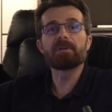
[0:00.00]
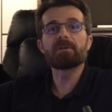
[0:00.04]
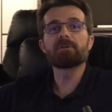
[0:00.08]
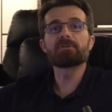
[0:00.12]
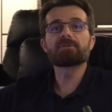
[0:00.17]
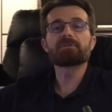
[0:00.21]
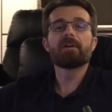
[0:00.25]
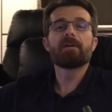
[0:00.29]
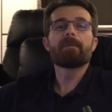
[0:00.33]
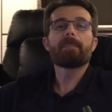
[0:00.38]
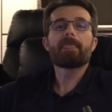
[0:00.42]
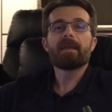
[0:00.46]

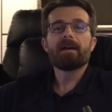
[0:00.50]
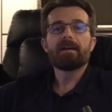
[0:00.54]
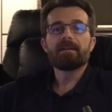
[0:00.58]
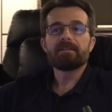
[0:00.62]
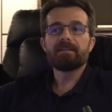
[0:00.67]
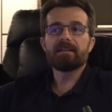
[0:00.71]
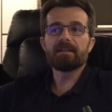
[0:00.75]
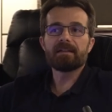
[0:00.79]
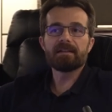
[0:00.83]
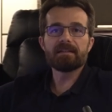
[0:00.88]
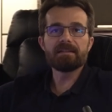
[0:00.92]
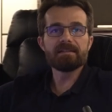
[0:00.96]
because
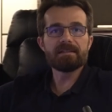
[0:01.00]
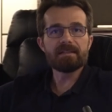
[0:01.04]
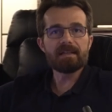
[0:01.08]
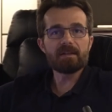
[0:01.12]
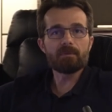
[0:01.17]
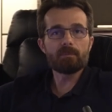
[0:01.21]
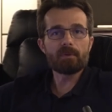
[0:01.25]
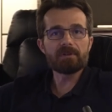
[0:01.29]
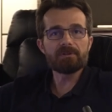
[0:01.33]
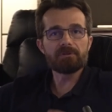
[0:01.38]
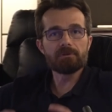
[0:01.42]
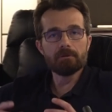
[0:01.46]
in the
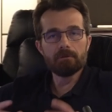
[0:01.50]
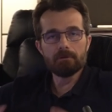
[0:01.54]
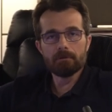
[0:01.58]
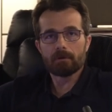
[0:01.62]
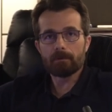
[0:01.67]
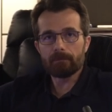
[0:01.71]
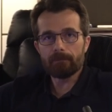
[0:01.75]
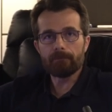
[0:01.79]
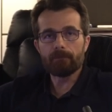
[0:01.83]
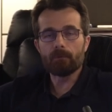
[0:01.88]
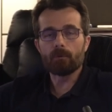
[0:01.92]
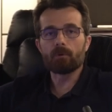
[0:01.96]
end what you
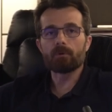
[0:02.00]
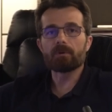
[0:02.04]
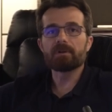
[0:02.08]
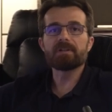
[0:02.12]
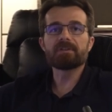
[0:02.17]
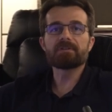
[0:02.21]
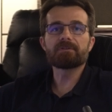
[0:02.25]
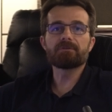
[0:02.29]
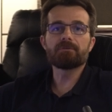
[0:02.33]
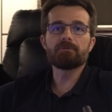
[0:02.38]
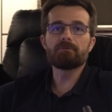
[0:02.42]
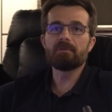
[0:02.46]
look for
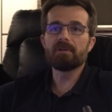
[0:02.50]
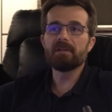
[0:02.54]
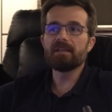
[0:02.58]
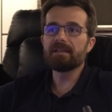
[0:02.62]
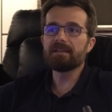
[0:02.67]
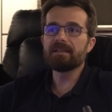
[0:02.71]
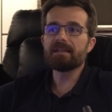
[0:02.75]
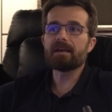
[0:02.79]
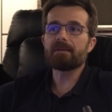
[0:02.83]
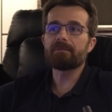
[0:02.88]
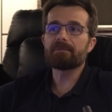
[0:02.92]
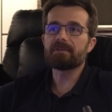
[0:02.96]
is to
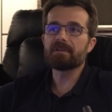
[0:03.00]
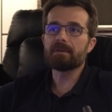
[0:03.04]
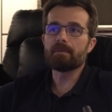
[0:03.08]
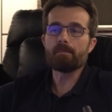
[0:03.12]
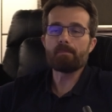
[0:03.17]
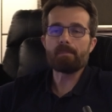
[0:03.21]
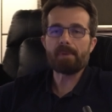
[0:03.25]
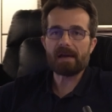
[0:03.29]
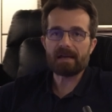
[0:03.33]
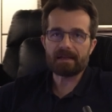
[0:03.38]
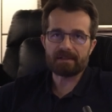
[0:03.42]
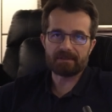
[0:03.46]
really have the
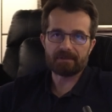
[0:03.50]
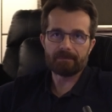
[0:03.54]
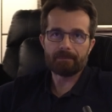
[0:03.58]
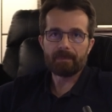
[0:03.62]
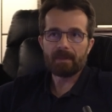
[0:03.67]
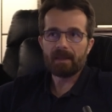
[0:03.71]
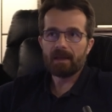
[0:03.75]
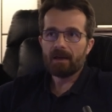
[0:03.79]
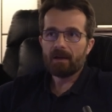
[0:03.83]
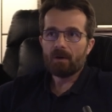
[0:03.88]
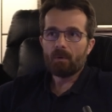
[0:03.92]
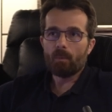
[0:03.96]
impact.
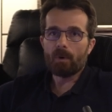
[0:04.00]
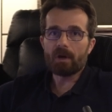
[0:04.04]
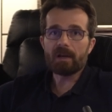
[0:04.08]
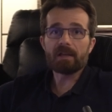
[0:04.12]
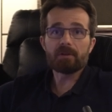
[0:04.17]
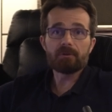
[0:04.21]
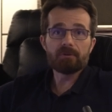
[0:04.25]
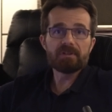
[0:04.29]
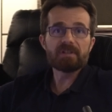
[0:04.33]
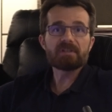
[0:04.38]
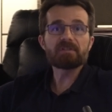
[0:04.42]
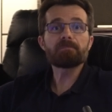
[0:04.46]
What I
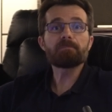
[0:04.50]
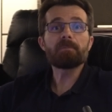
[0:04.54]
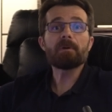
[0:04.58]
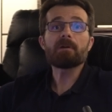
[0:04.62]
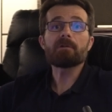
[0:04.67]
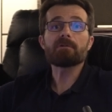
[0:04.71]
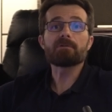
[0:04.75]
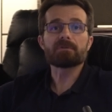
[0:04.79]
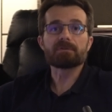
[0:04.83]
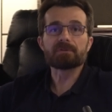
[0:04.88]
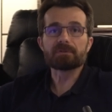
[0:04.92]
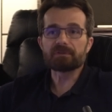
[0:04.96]
could
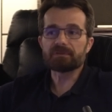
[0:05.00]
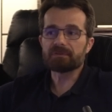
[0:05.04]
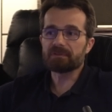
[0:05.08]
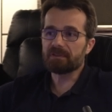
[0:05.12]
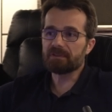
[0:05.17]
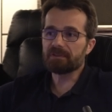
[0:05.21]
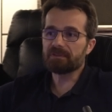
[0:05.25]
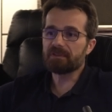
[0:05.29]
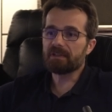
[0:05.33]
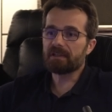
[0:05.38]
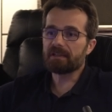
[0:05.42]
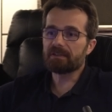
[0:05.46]
experience
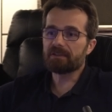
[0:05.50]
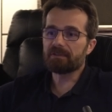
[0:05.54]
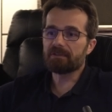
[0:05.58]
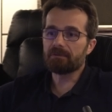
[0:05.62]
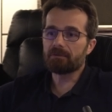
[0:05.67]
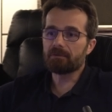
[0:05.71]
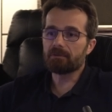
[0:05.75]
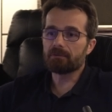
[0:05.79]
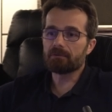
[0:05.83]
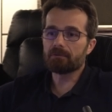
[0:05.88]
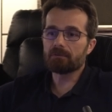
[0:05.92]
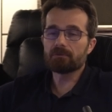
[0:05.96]
is that
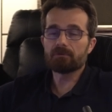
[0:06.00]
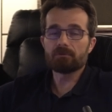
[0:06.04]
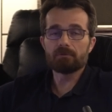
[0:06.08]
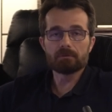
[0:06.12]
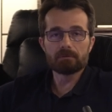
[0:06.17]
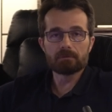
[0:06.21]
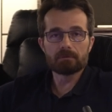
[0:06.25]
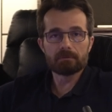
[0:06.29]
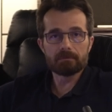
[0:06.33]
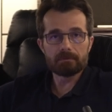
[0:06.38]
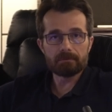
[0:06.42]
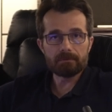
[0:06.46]
the, the
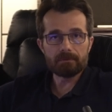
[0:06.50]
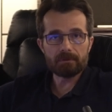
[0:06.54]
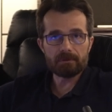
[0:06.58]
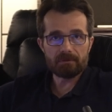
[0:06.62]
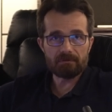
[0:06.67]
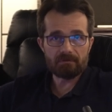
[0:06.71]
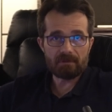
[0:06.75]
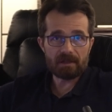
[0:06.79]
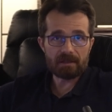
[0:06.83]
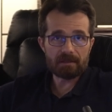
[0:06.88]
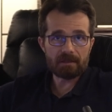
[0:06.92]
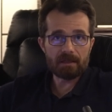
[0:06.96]
tool, the
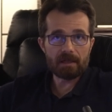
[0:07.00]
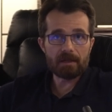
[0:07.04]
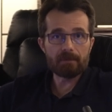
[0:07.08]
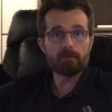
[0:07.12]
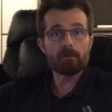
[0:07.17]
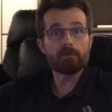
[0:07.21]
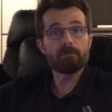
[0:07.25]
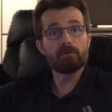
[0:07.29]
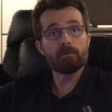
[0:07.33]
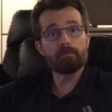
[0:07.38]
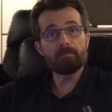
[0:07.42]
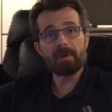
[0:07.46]
Dirac
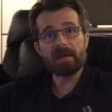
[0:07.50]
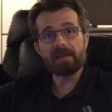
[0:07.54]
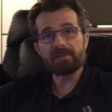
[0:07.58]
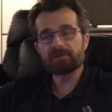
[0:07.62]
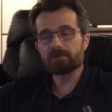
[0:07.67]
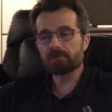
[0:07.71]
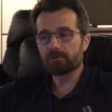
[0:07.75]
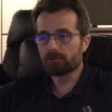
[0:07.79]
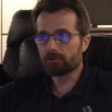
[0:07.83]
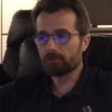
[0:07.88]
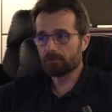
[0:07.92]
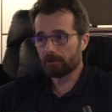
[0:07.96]
Live with the bass
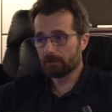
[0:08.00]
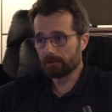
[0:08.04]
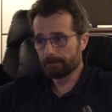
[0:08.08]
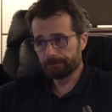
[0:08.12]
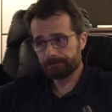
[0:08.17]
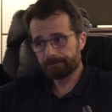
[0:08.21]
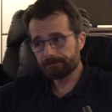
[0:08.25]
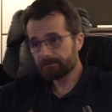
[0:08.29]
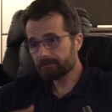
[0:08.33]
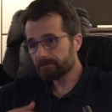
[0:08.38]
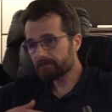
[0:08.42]
control